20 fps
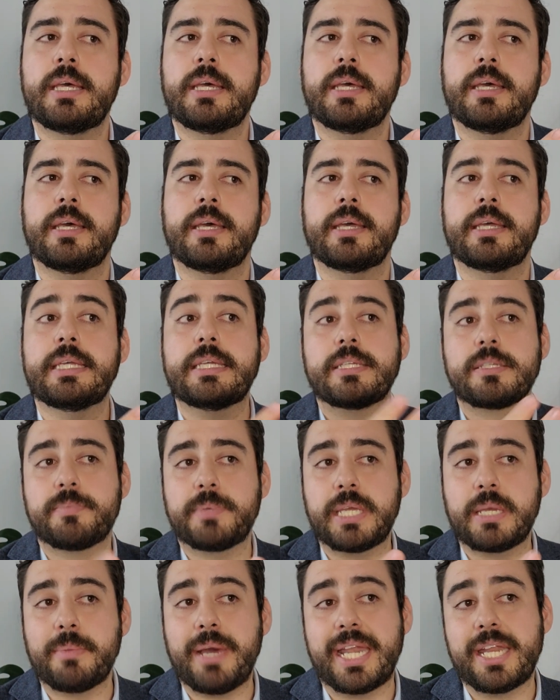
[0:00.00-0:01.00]
is
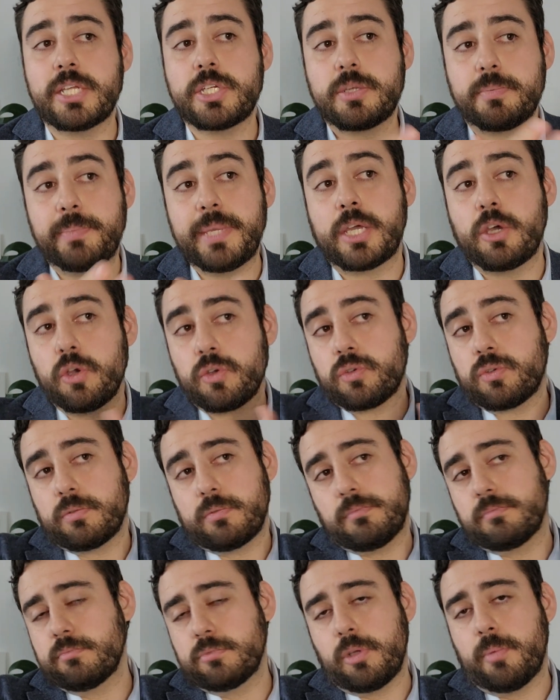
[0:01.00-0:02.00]
being managed,
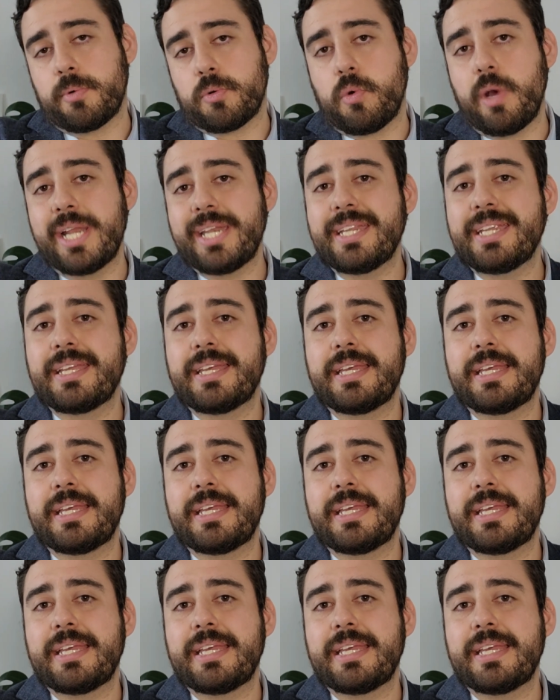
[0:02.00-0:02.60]
because number one,